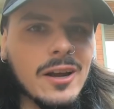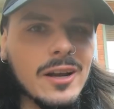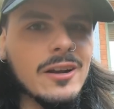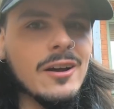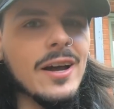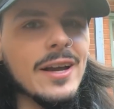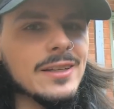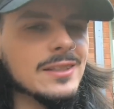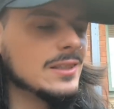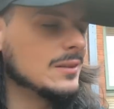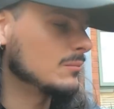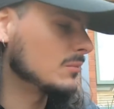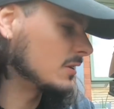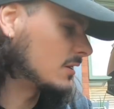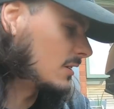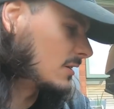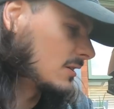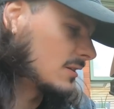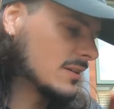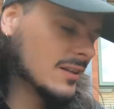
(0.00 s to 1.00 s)
like I did,
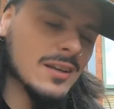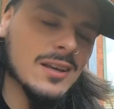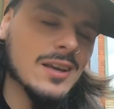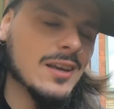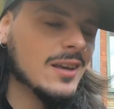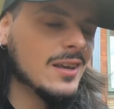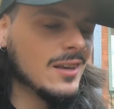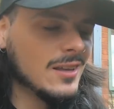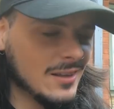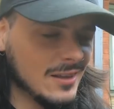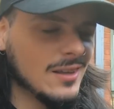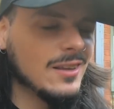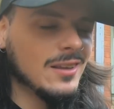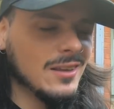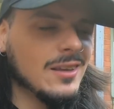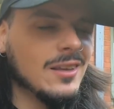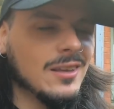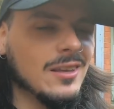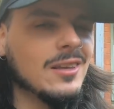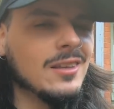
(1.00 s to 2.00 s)
because
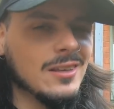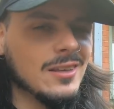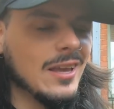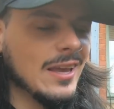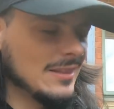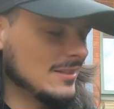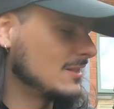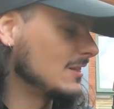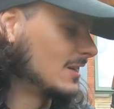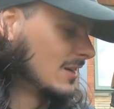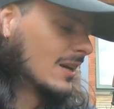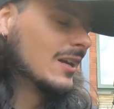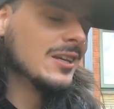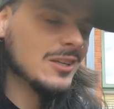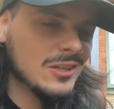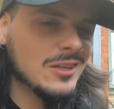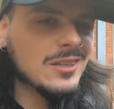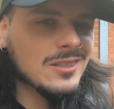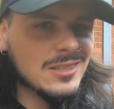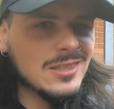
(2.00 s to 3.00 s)

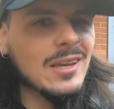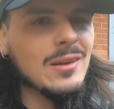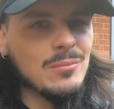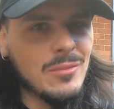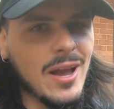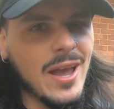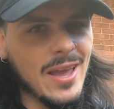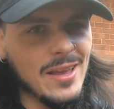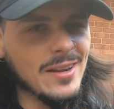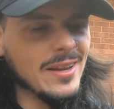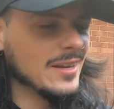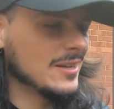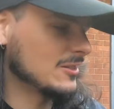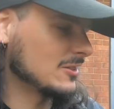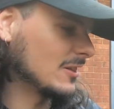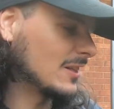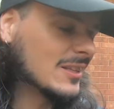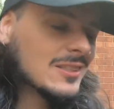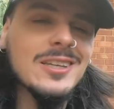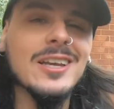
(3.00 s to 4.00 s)
you can see my headache.
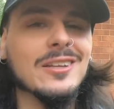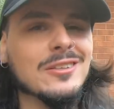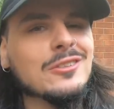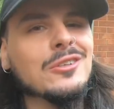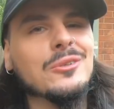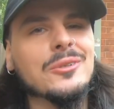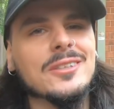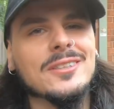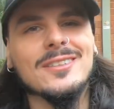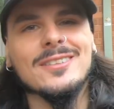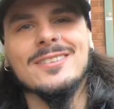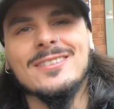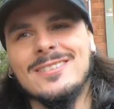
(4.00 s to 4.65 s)
So let's get to it.